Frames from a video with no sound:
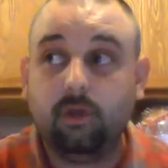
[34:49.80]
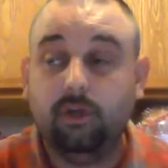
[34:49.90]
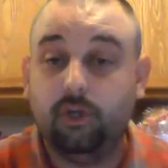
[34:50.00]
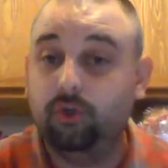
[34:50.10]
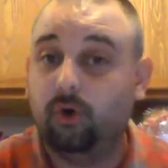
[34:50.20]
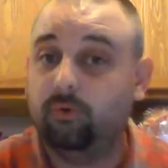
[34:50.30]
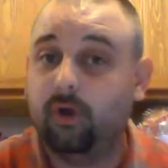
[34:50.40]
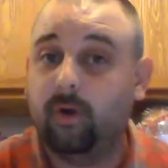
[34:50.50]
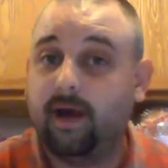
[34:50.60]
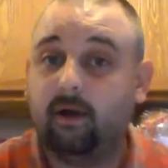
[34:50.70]
you don't
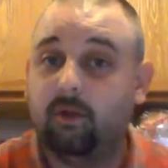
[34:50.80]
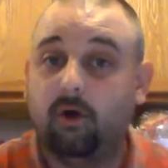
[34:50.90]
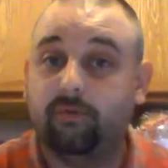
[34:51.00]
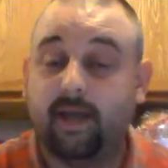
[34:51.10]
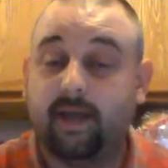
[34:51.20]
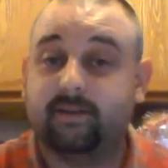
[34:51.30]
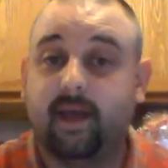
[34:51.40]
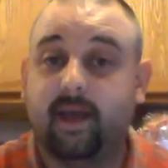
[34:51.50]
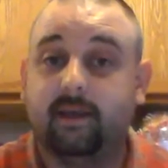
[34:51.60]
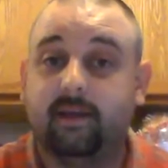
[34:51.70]
know how long that
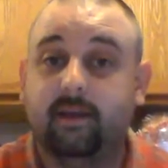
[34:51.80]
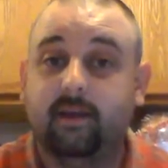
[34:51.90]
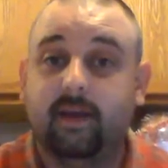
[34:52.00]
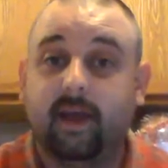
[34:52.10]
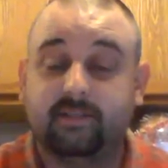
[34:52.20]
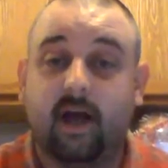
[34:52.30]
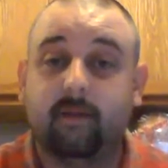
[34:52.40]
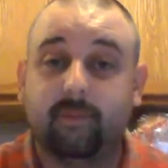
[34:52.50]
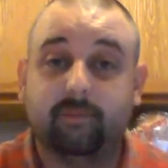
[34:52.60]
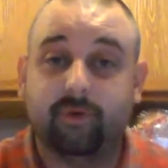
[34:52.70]
tank has
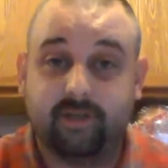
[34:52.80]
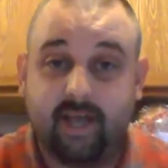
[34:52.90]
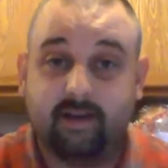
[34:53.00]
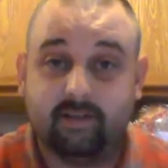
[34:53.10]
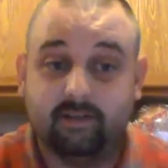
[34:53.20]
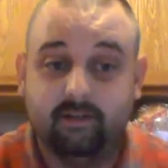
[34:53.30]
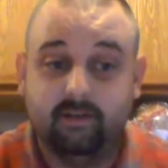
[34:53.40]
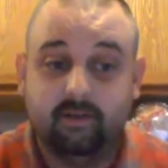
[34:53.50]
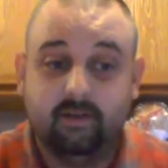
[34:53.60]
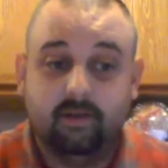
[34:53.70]
not been protected.
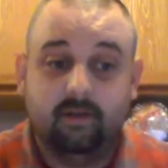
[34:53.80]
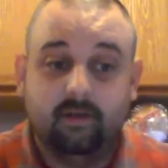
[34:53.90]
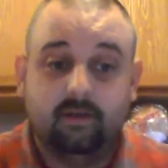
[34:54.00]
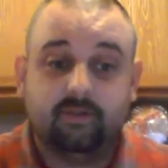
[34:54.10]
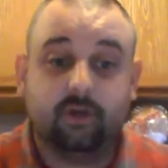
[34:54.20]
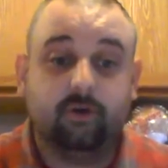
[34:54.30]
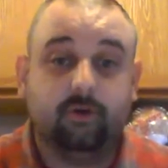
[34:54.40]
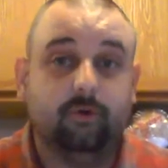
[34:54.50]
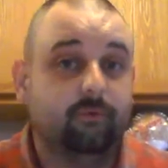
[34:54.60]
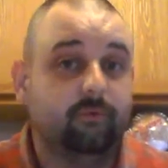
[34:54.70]

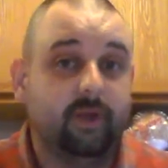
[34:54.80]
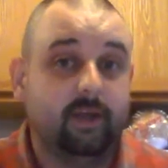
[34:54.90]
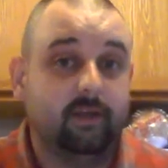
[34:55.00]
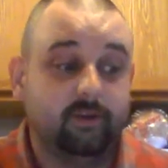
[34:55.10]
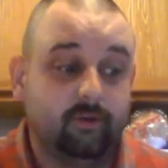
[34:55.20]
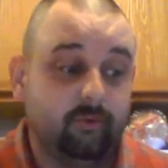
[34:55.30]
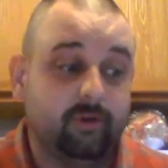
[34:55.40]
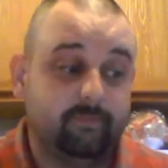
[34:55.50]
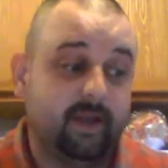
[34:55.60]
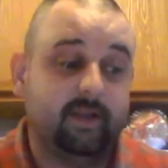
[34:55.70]
So then you
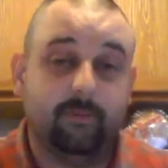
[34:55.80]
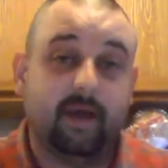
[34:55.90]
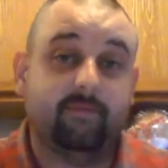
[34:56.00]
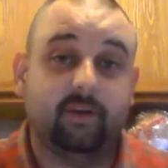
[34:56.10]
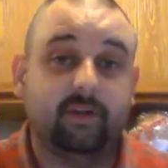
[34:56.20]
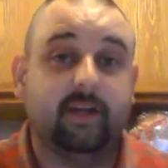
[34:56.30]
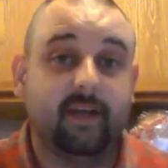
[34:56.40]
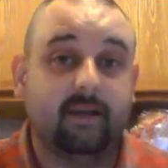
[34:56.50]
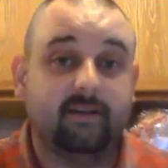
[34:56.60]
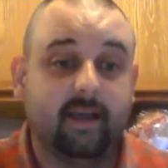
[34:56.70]
may end up having to dig
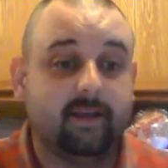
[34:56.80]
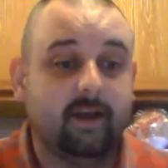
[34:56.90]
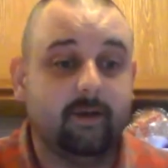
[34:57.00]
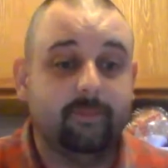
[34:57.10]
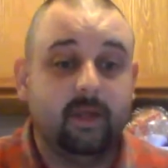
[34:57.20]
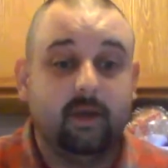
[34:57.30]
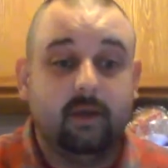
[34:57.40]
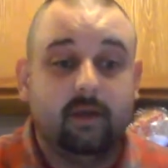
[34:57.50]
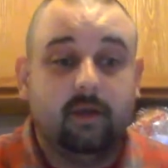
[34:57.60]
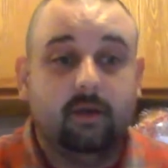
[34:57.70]
that tank up.
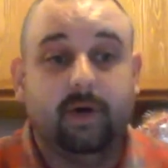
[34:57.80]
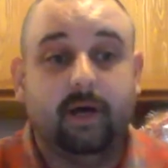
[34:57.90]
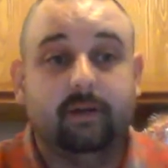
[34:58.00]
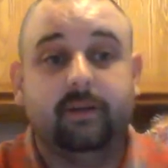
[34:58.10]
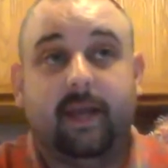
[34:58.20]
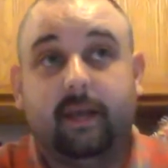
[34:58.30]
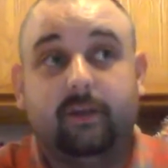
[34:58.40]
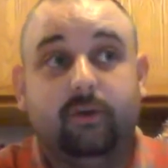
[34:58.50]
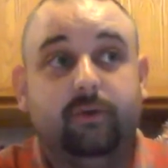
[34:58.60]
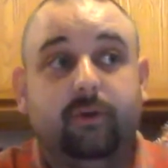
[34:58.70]
But yeah,
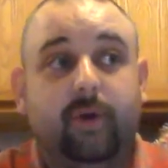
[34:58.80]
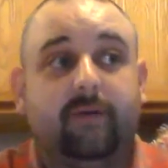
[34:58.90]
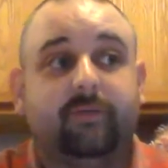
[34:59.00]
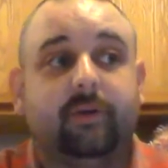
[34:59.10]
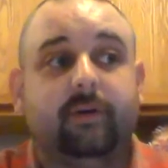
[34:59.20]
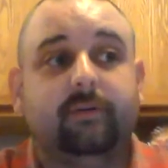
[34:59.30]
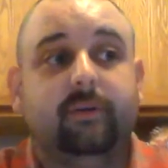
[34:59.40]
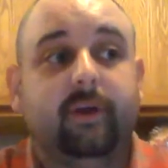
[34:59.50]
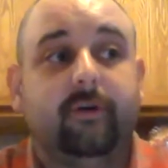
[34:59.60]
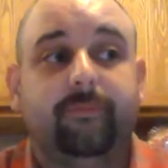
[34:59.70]
you do have
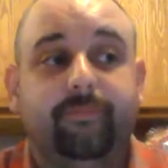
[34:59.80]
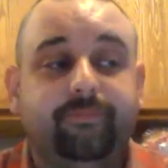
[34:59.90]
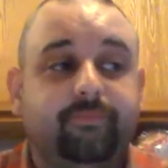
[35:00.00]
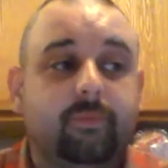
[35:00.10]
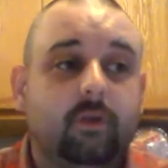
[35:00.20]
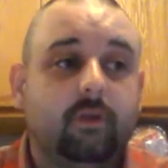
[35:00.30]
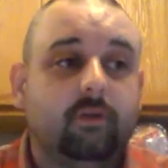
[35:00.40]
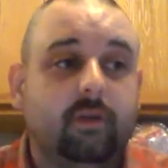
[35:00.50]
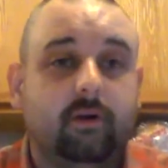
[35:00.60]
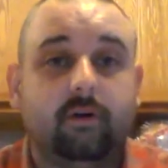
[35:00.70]
to,
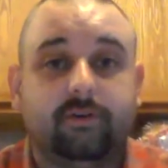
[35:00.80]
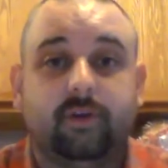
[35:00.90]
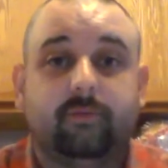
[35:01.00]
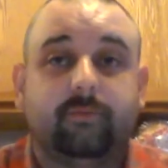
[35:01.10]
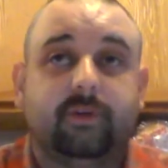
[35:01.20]
there are some